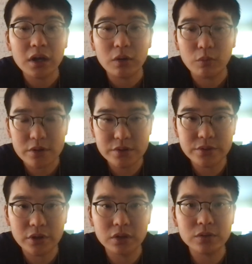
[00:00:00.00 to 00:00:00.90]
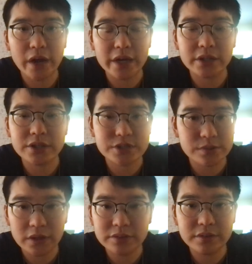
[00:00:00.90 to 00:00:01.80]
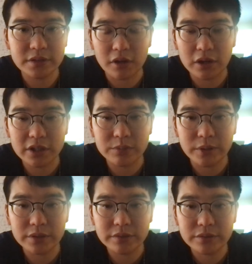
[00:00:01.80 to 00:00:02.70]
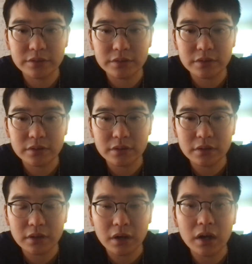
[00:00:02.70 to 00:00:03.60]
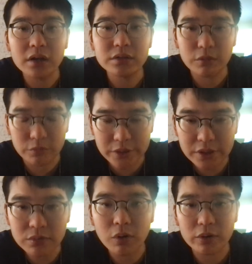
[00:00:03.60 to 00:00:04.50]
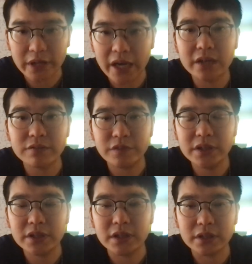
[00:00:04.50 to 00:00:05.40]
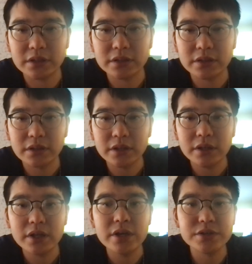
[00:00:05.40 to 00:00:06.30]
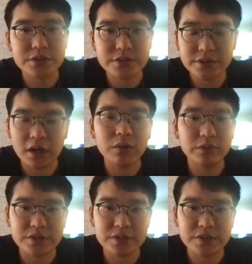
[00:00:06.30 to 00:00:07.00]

when you go and construct the argument, the real organic thinking is to start with the